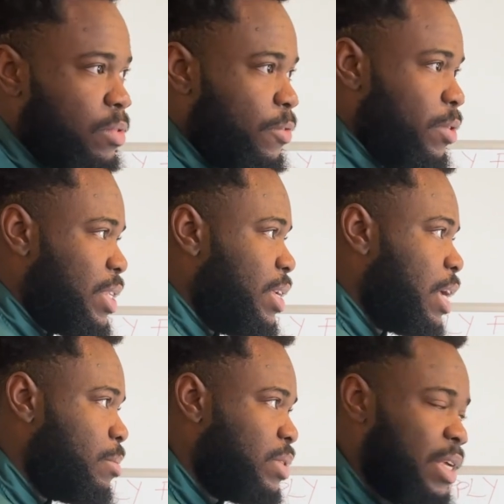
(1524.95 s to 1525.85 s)
if you think
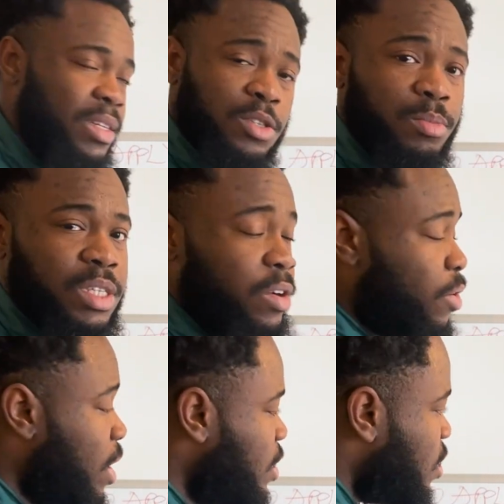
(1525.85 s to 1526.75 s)
I'm saying something
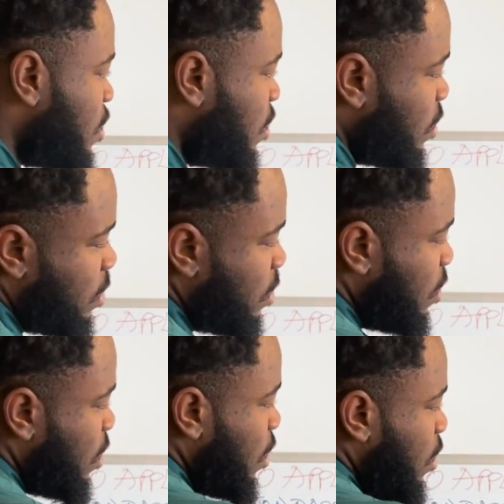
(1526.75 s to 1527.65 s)
right,
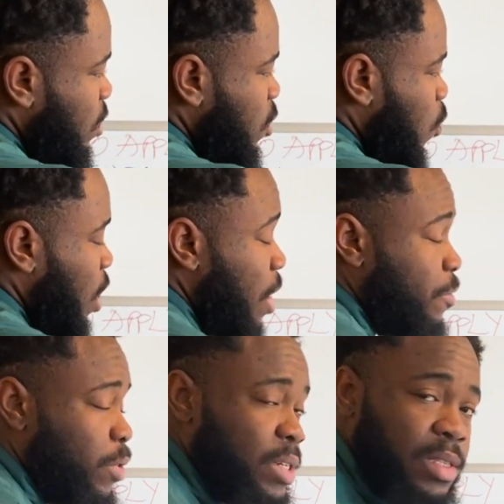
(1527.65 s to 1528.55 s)
you want to
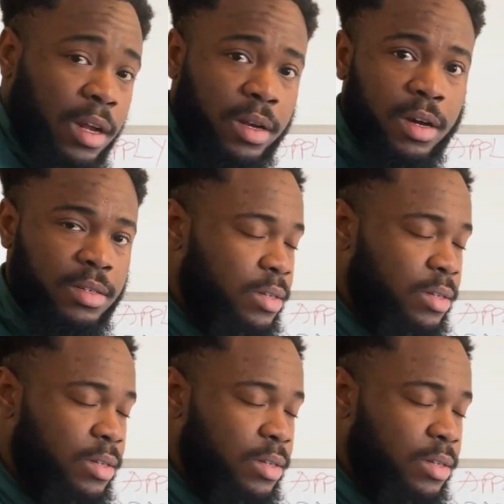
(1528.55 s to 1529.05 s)
avoid standard,